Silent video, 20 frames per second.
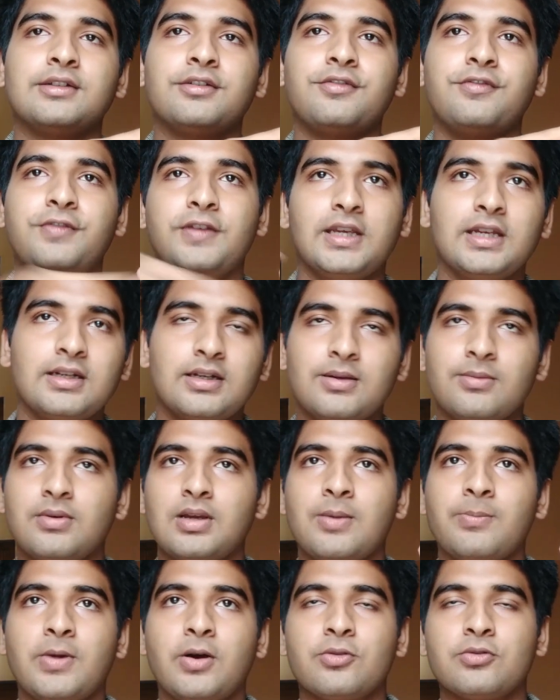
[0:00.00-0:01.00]
fair
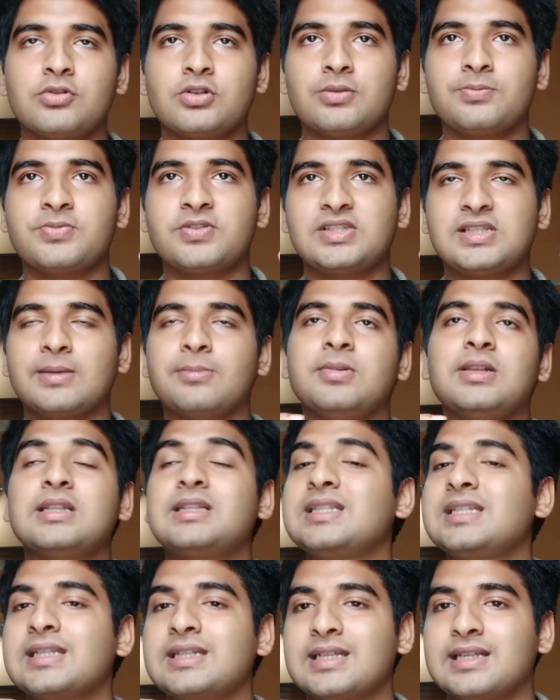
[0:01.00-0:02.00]
amount of
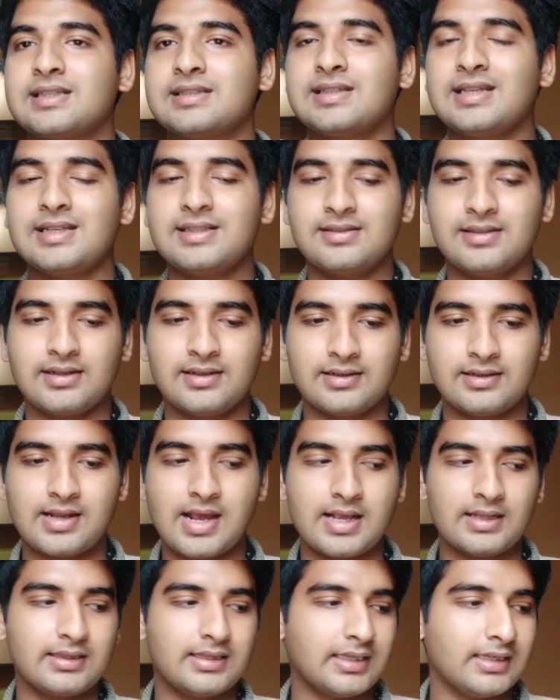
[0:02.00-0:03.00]
stability and access, and
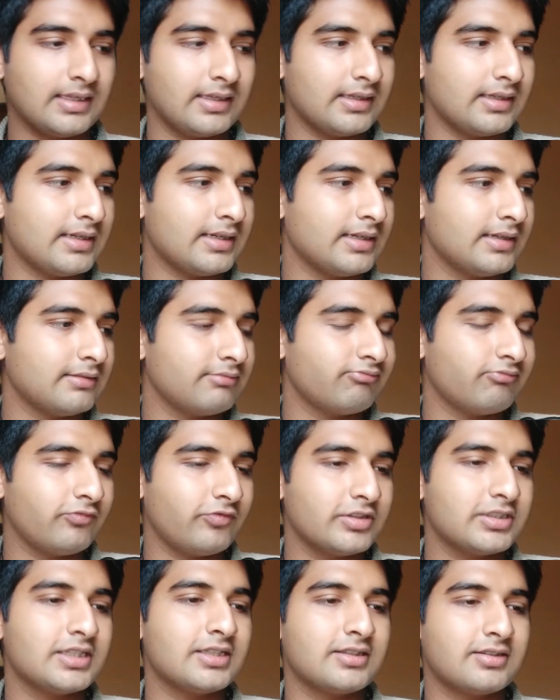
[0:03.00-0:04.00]
I think
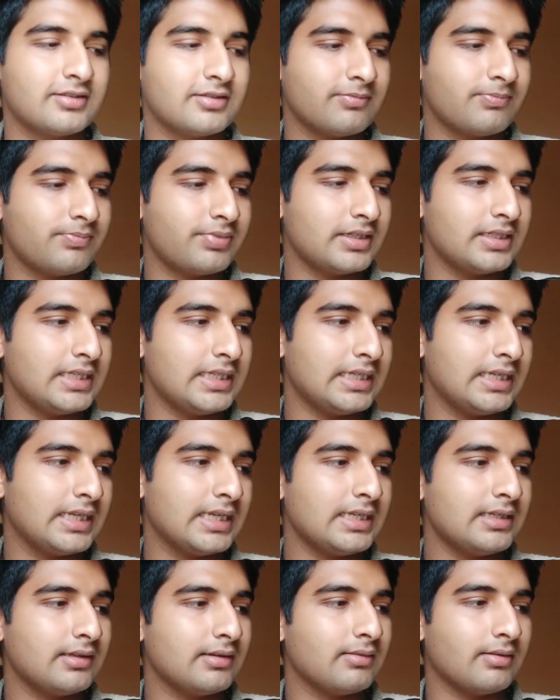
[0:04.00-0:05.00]
which is pretty
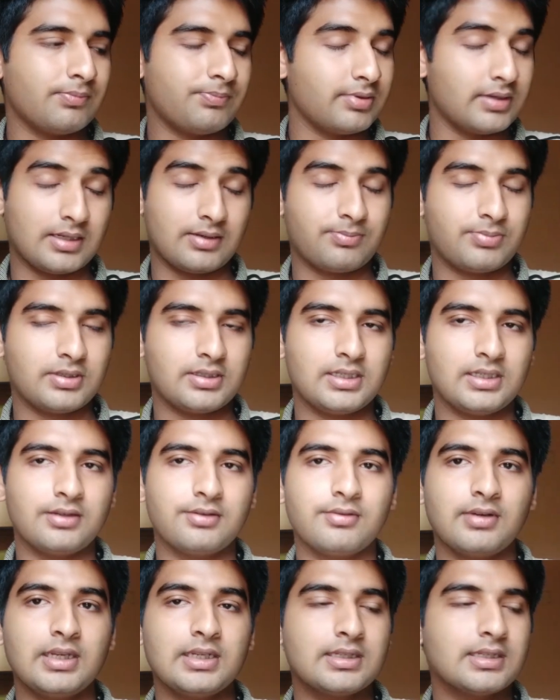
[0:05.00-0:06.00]

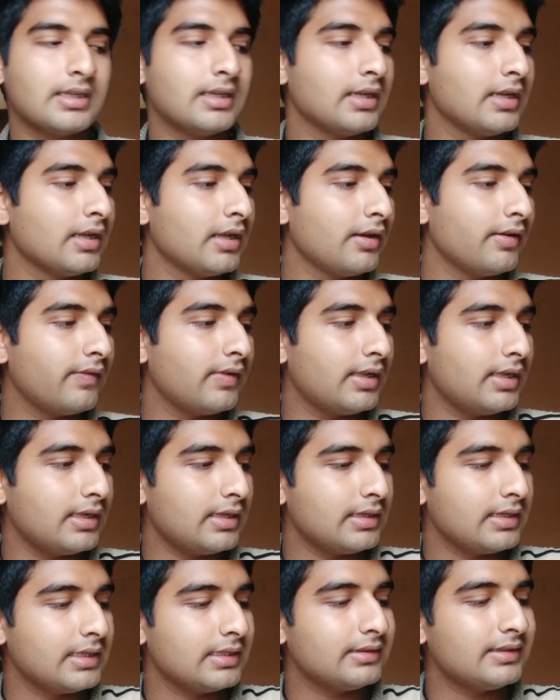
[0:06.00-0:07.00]
great.
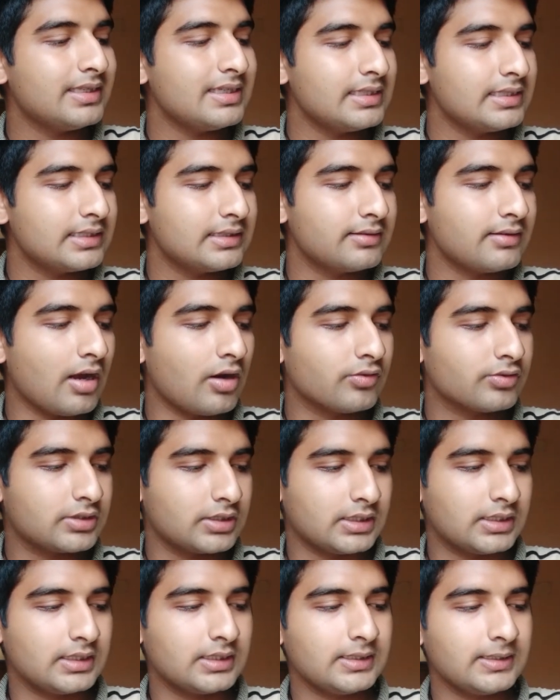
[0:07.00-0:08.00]
Well, this
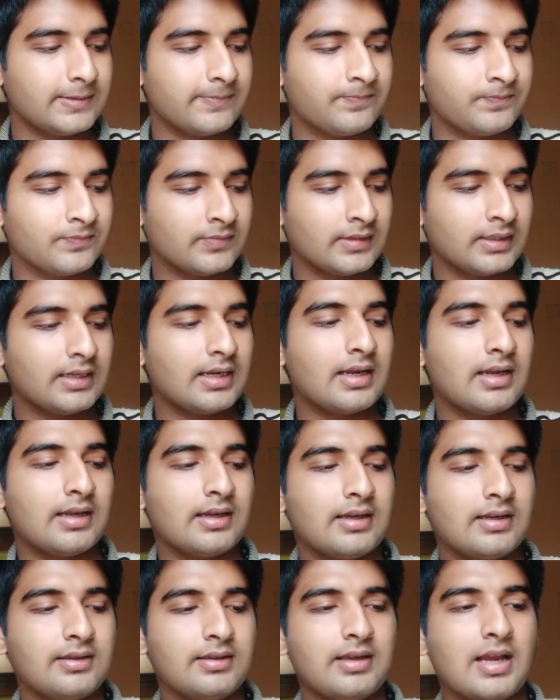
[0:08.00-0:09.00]
router,
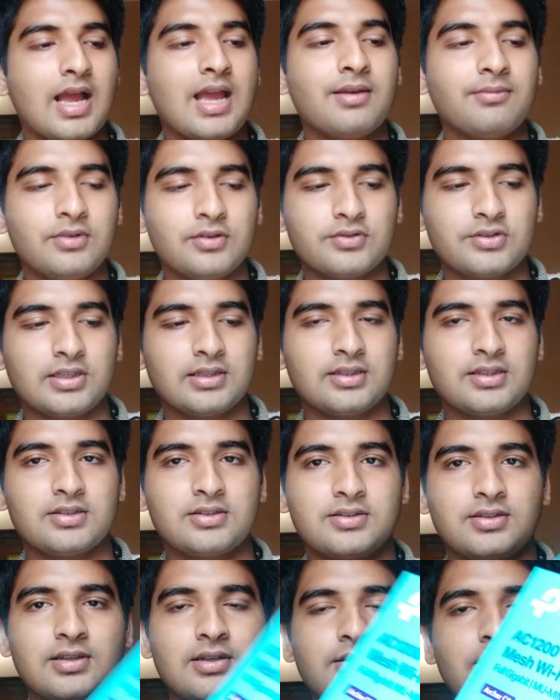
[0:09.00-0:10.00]
I am using
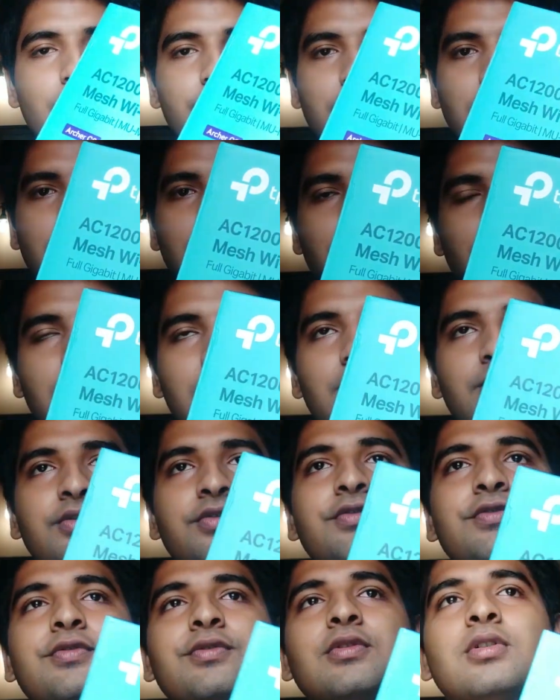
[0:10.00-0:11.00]
this router.
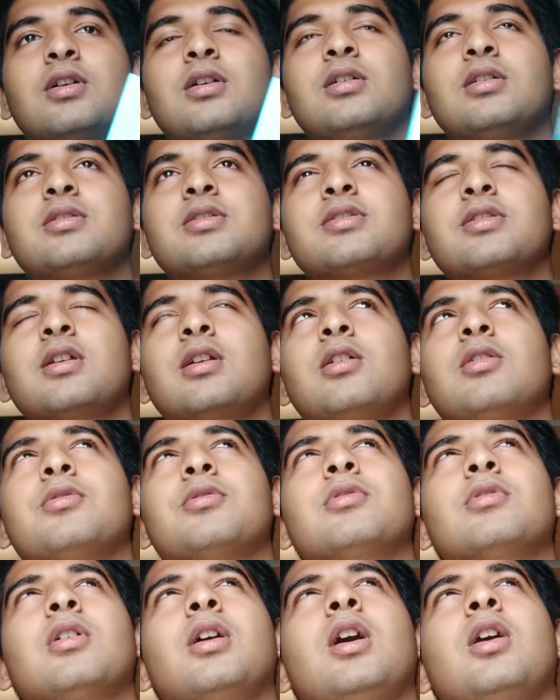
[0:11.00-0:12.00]
It's
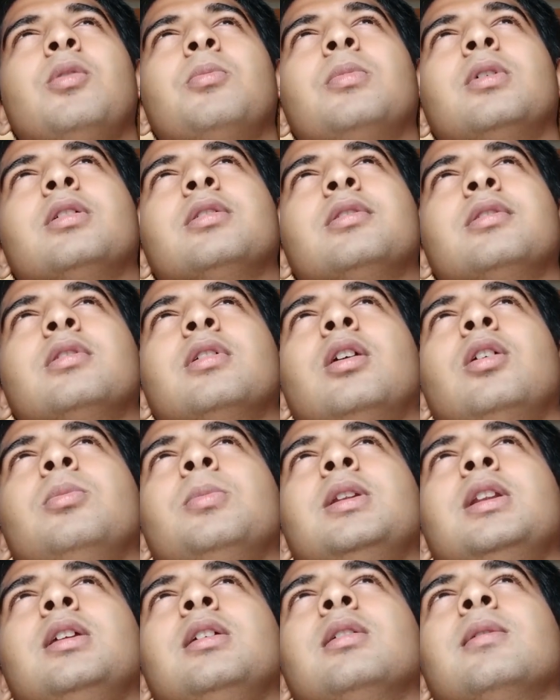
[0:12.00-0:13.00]
around how
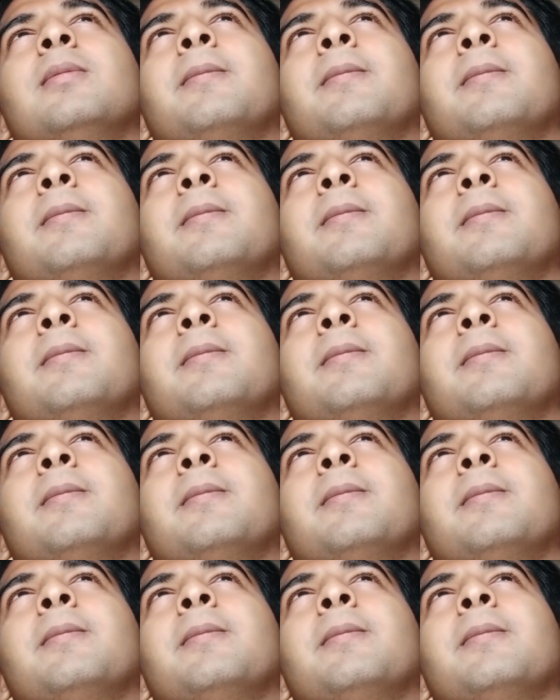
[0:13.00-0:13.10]
many?